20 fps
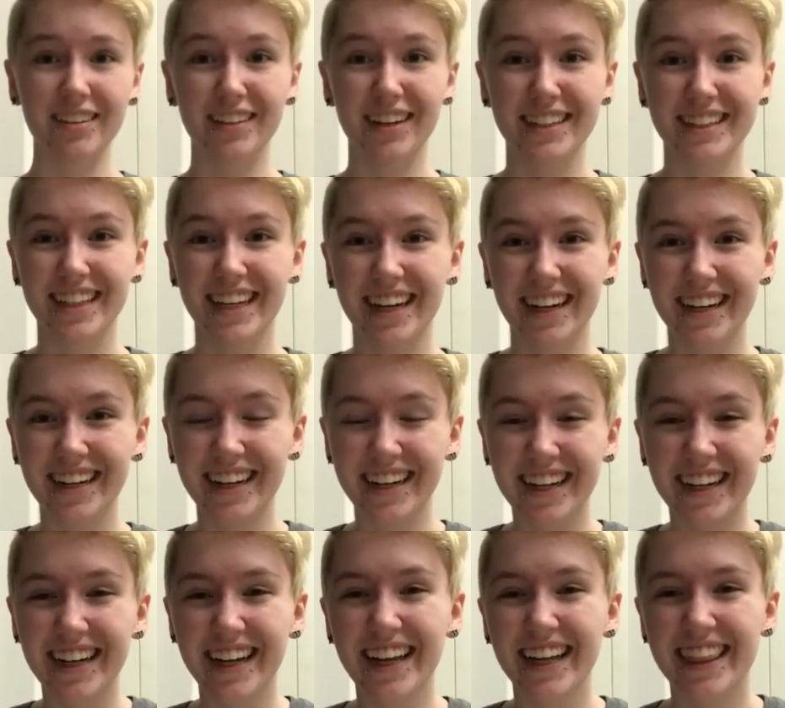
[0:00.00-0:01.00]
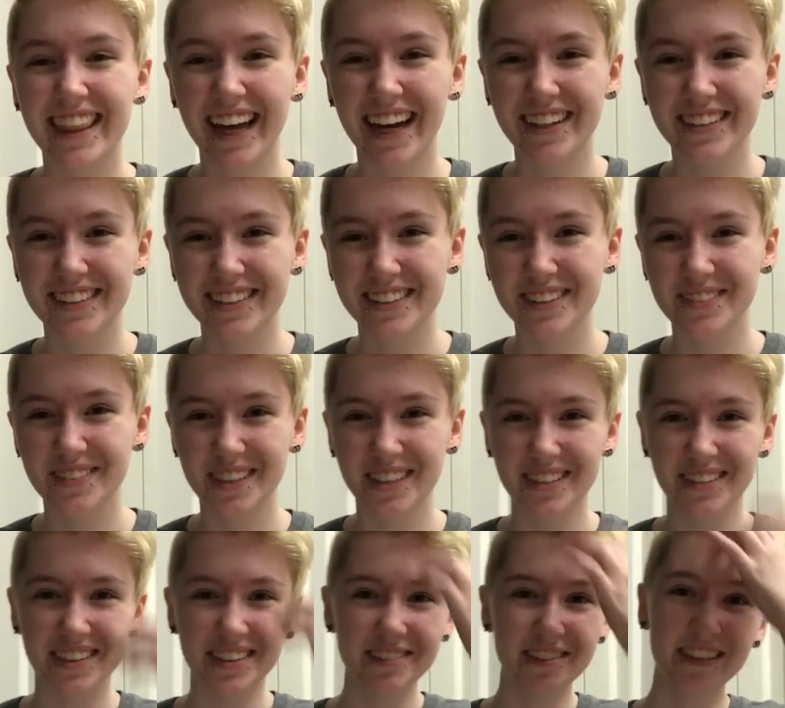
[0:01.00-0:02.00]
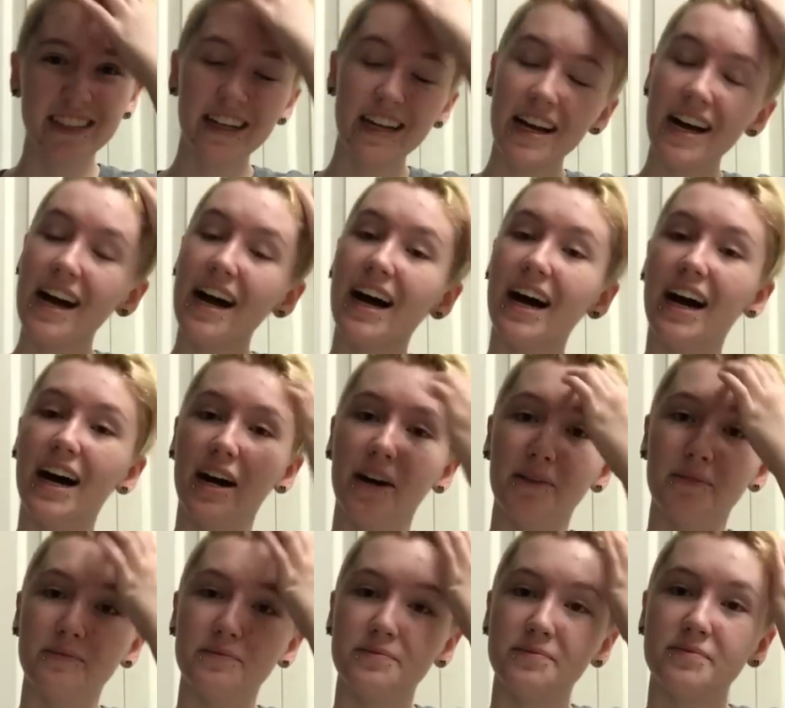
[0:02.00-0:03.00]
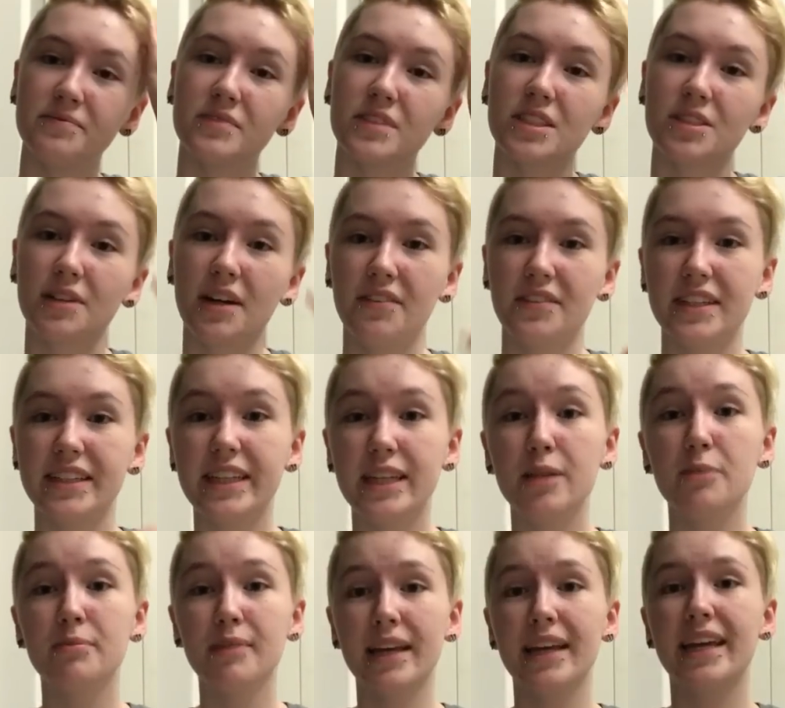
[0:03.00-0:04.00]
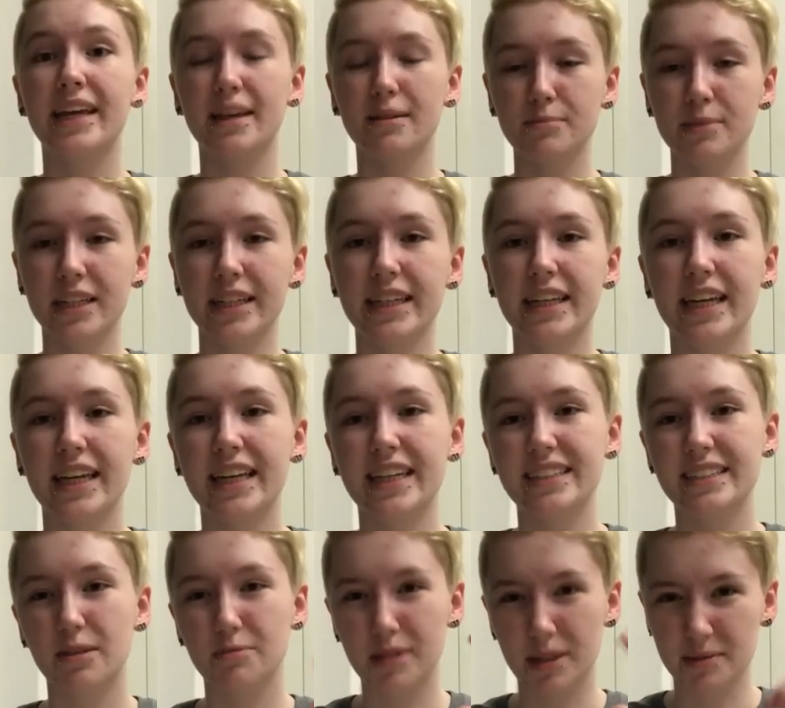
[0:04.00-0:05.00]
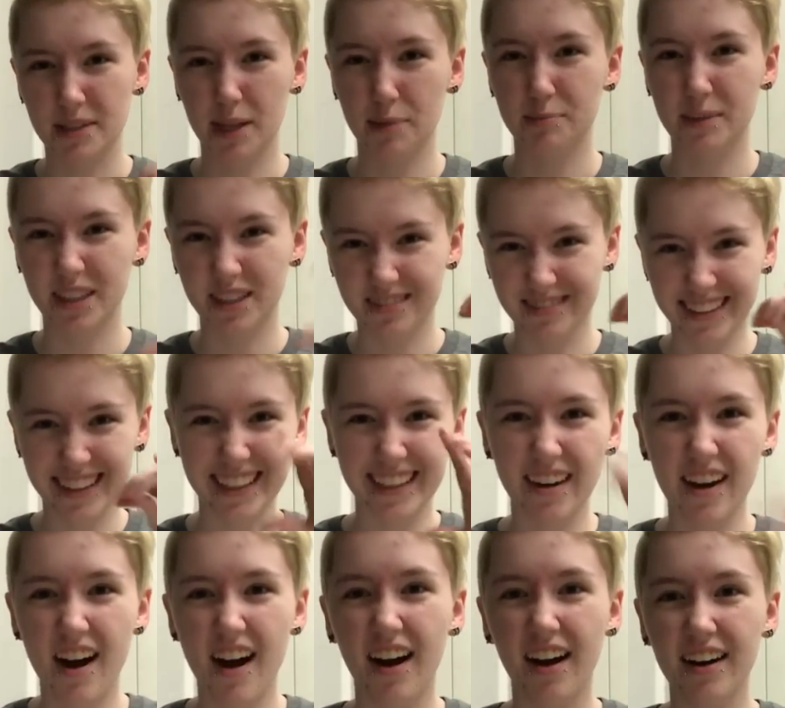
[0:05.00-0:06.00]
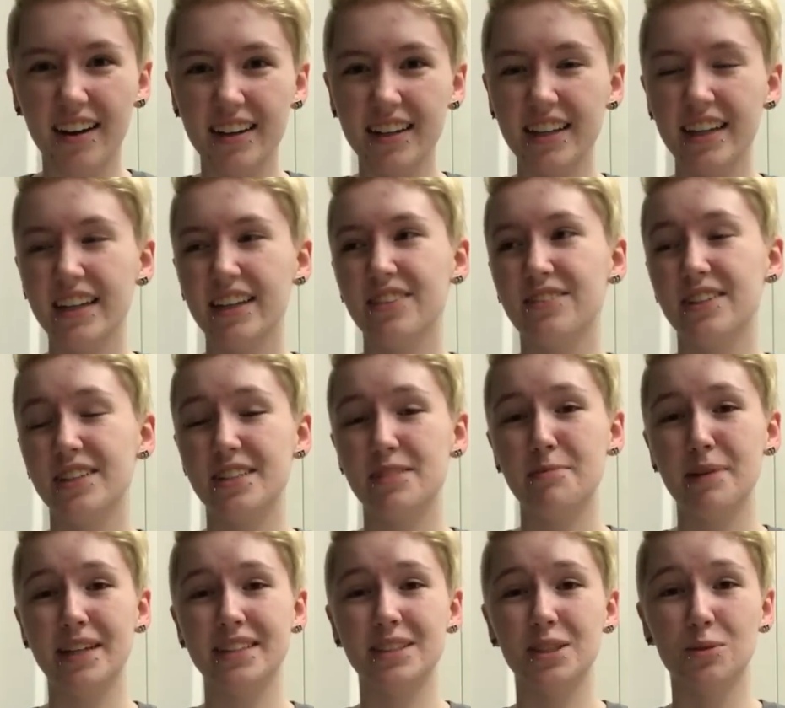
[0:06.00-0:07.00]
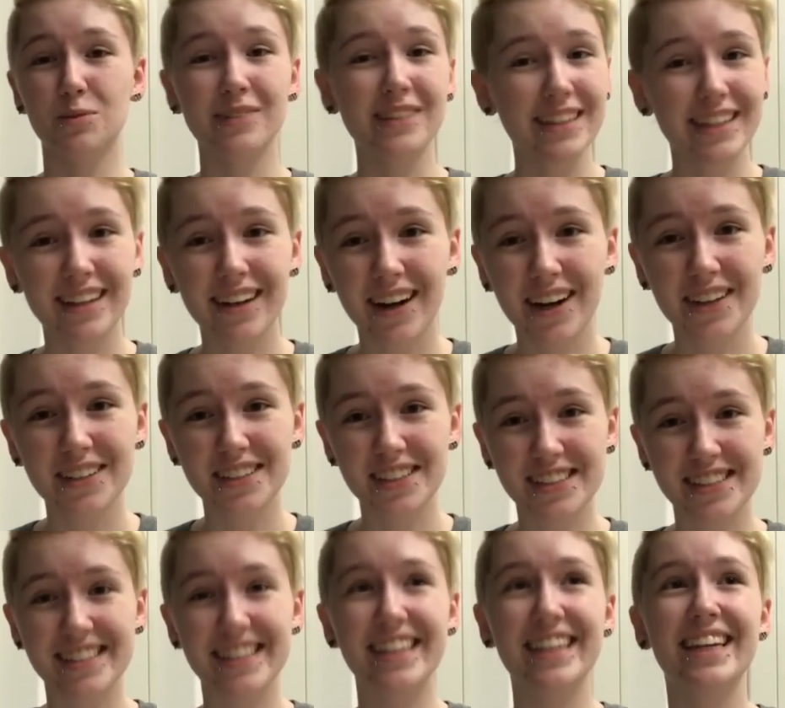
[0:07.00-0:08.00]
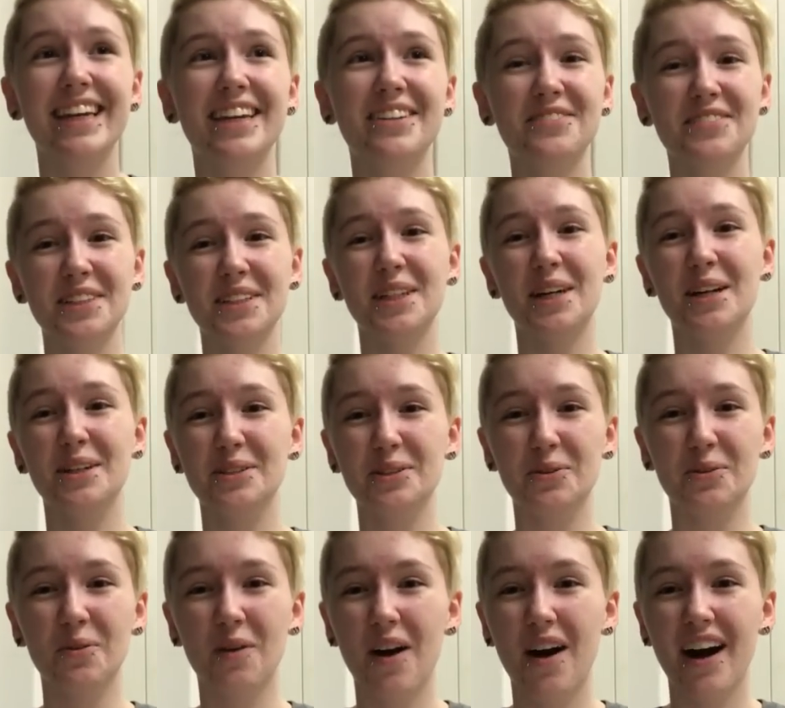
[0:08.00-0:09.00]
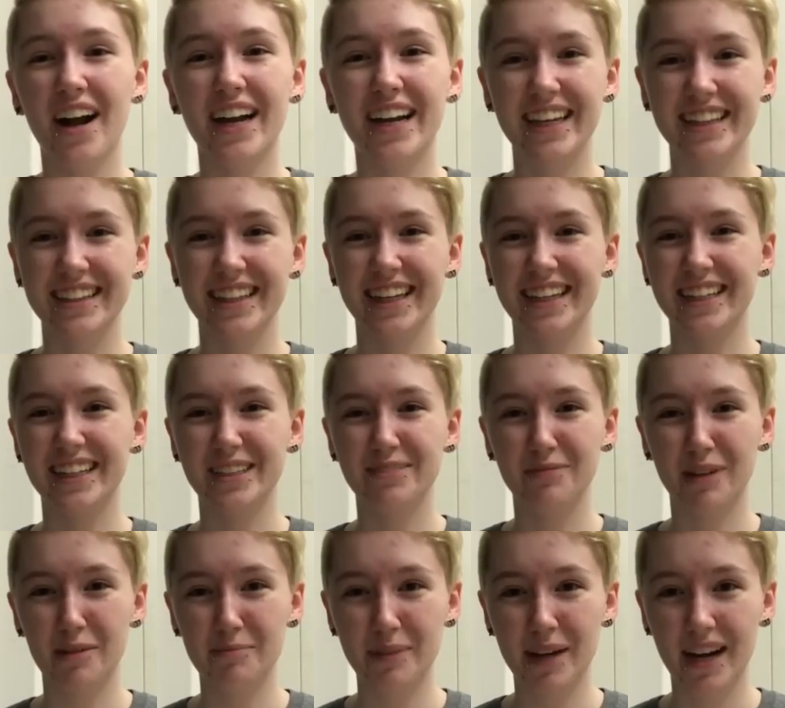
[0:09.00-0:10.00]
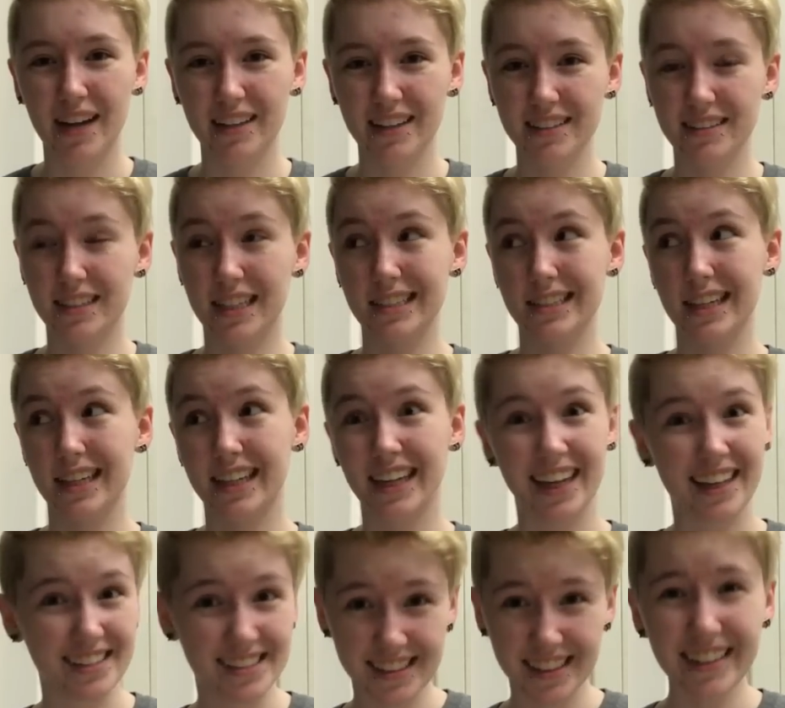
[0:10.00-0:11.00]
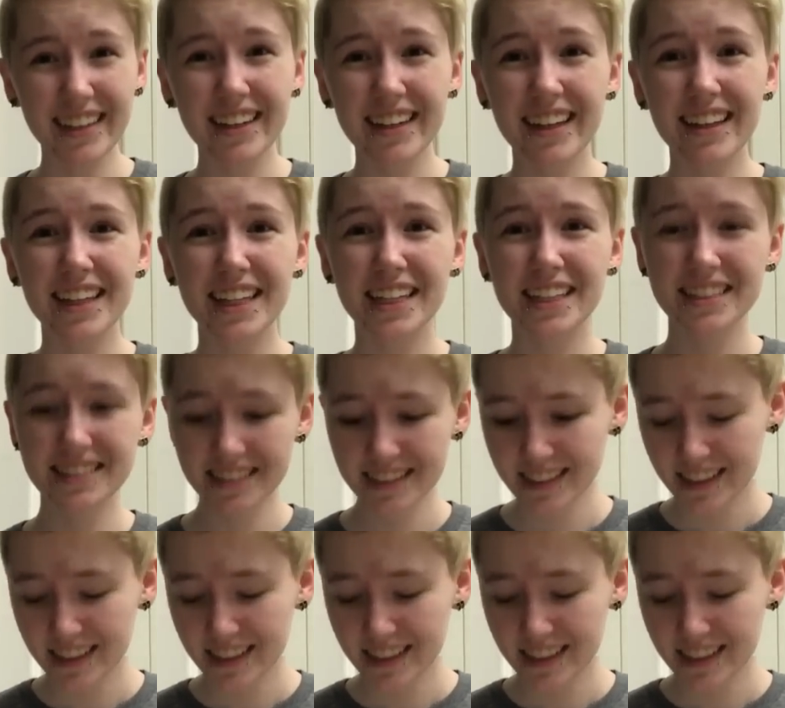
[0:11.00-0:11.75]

Right there, that was a real one. So I have to keep blinking and blinking and sometimes like blink really hard, which makes it really hard to see and really hard to walk and like keep my balance because I can't see anything.